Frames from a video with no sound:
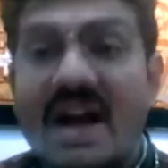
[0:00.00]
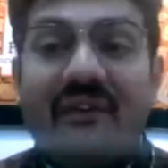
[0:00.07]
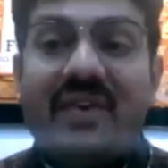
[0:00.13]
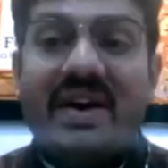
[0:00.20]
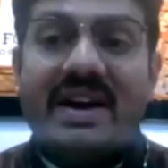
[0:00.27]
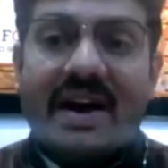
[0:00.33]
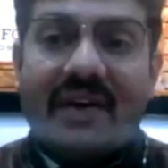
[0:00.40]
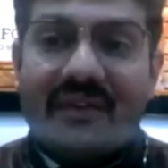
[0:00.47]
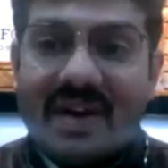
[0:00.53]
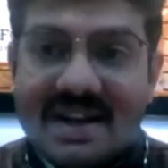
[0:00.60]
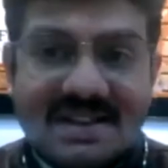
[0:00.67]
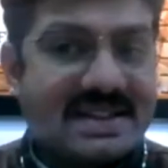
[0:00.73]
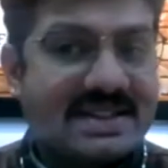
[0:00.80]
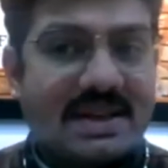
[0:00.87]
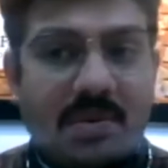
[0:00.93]
When we
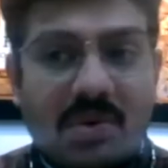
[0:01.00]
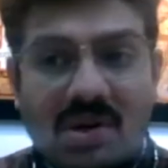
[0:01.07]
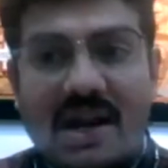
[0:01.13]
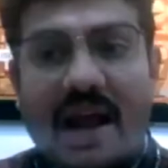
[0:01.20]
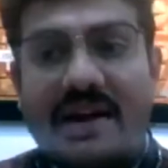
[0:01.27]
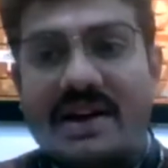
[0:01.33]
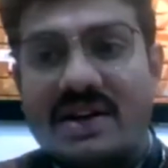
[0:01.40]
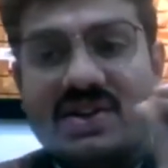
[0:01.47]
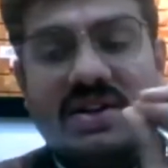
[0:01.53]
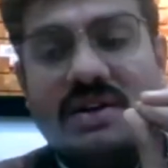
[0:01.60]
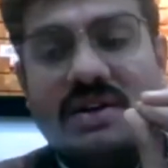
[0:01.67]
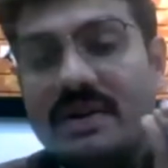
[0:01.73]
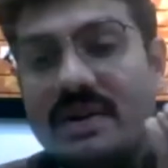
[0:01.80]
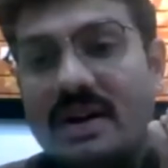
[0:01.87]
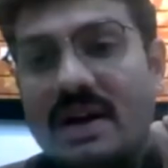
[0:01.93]
discuss about lie
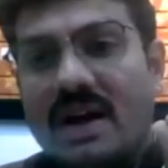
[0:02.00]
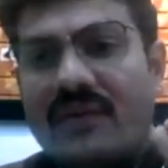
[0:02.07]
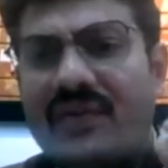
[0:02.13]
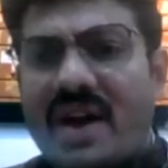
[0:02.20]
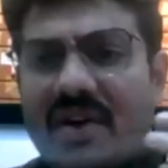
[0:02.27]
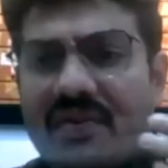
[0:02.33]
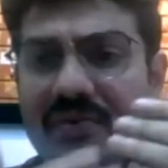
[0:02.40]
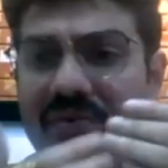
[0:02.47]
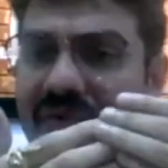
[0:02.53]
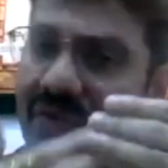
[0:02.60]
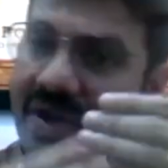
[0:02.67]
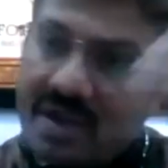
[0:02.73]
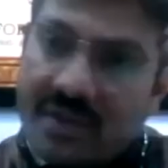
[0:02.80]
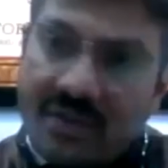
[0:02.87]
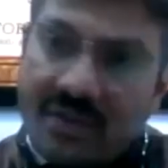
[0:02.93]
detection, we have
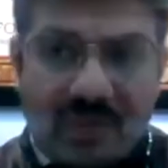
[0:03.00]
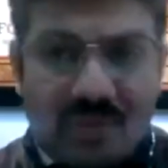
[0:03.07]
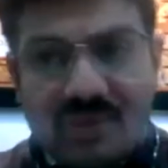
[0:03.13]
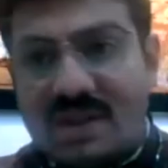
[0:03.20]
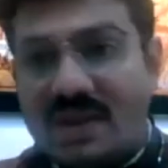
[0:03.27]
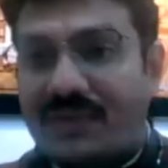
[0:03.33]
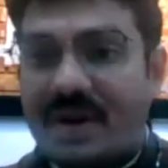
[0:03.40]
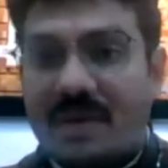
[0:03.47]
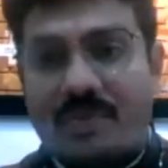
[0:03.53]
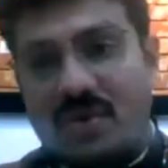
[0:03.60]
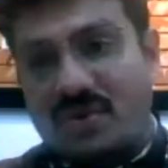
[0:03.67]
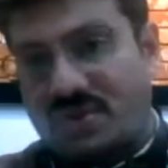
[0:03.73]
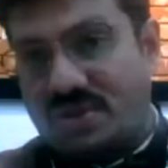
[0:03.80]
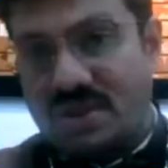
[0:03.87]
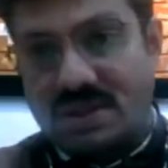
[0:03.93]
very different
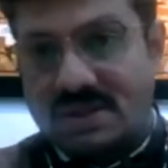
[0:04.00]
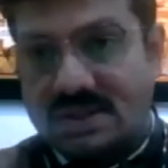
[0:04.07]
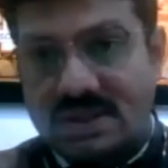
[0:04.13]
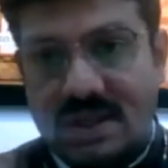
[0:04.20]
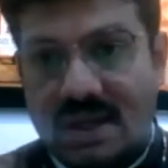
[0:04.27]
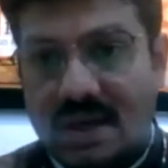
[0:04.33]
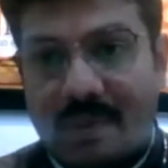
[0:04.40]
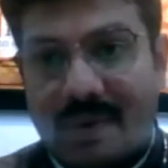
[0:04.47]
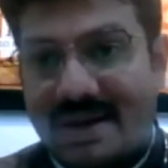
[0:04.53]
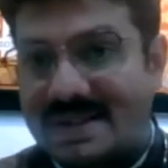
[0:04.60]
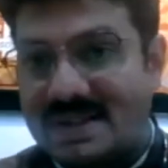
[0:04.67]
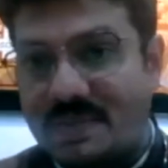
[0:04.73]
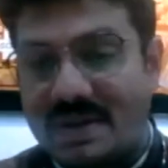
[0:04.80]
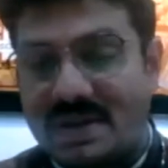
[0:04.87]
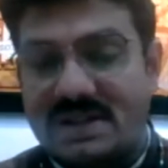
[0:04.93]
procedures uh,
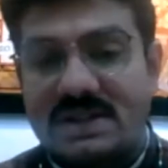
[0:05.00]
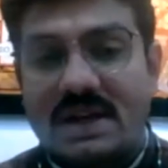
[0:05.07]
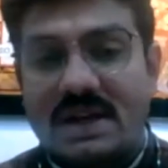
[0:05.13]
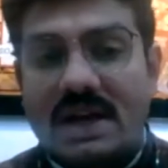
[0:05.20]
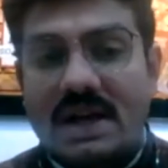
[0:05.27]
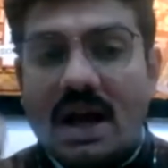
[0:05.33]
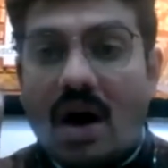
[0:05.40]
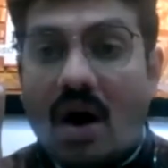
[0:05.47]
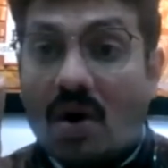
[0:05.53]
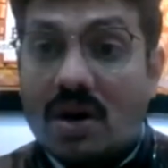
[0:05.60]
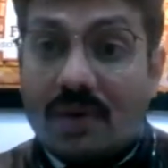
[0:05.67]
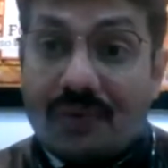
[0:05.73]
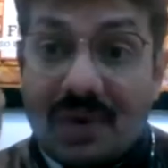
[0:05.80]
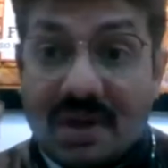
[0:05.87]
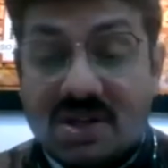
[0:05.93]
participants, out
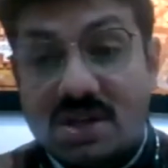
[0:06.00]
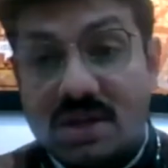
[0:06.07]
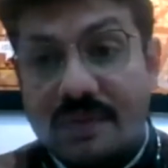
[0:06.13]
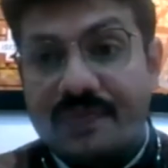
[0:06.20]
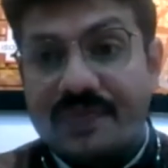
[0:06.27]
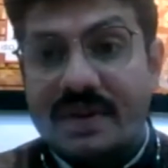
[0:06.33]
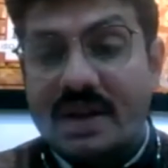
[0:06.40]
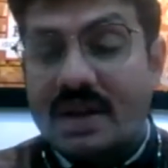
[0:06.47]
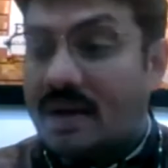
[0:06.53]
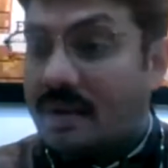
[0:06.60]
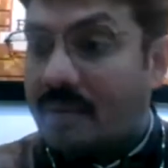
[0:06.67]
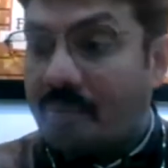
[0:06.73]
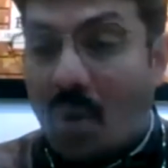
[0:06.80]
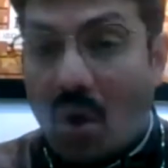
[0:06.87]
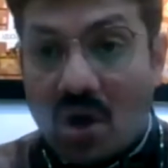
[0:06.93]
of which
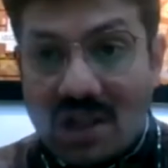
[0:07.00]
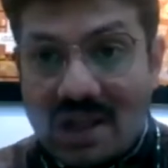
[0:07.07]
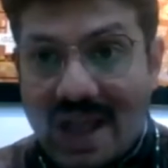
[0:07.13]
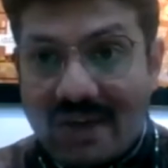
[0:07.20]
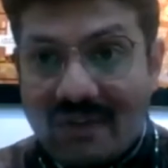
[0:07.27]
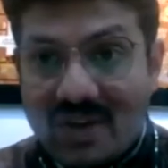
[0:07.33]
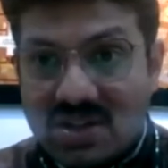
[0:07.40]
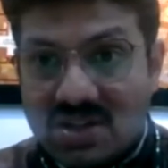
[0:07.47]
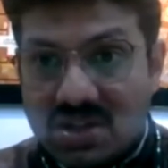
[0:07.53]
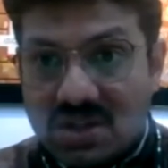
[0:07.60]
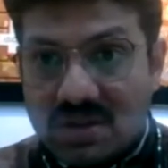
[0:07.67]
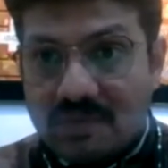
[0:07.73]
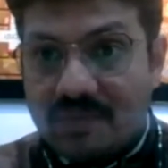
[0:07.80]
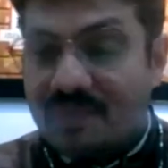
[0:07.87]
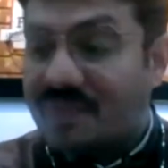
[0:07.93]
body
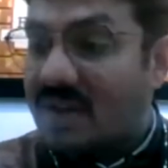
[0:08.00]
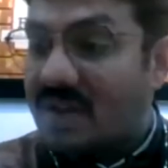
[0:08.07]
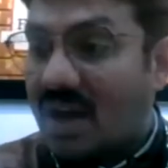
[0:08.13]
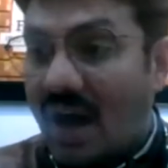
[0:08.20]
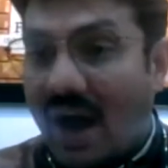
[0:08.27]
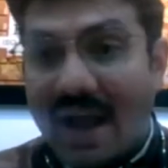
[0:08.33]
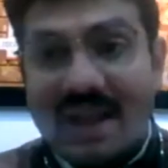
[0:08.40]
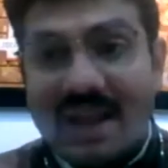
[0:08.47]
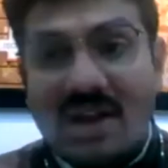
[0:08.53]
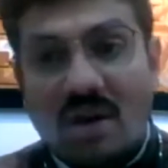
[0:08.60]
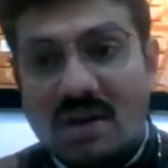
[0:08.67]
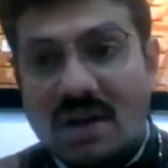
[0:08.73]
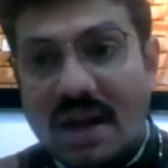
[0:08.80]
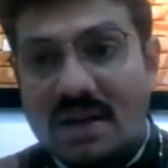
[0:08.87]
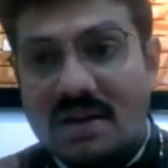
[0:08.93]
language, eye
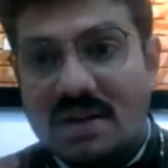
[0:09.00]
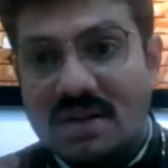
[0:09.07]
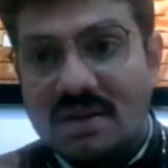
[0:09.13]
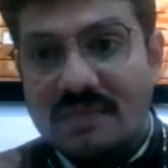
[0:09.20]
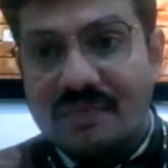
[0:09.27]
contact,